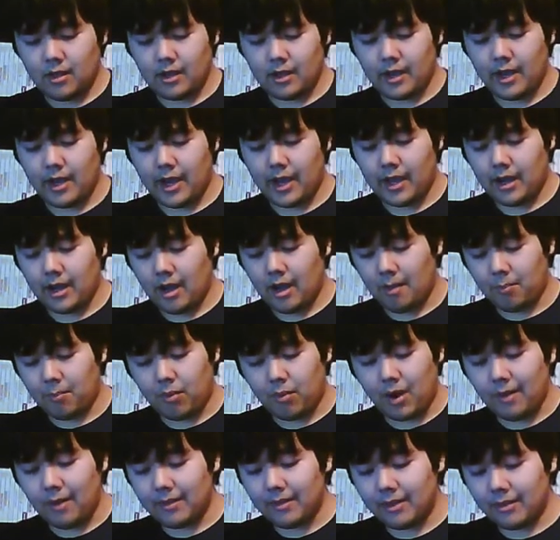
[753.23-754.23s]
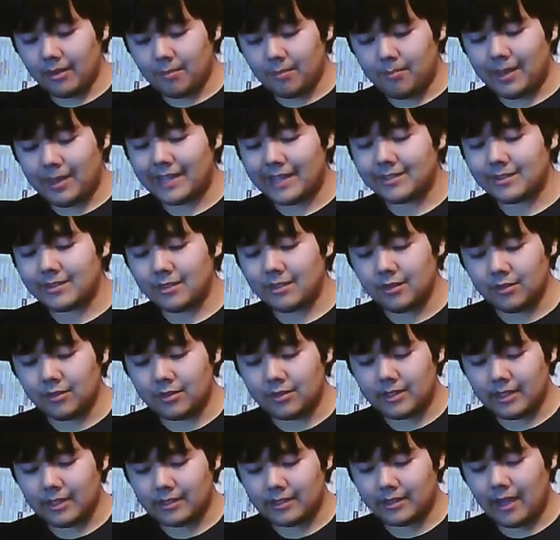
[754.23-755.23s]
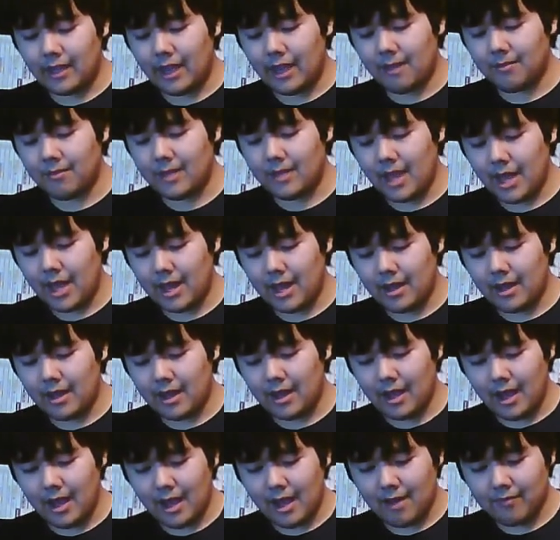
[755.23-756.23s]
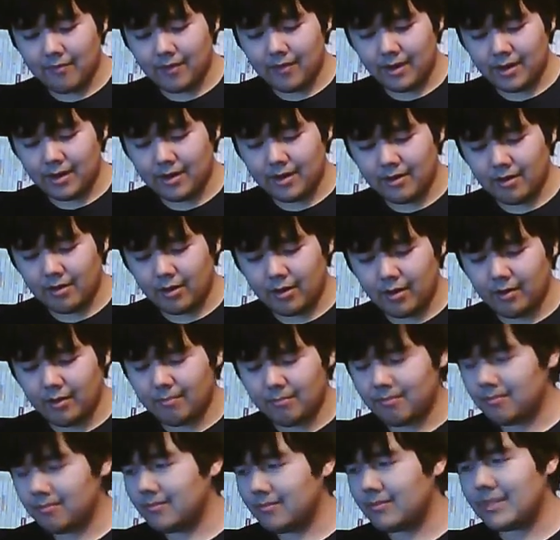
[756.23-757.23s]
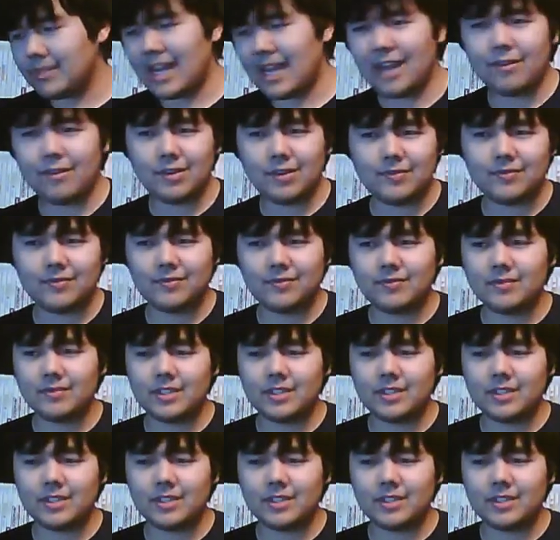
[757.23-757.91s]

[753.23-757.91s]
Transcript: and probably the best loose disc game that I have here, or tied with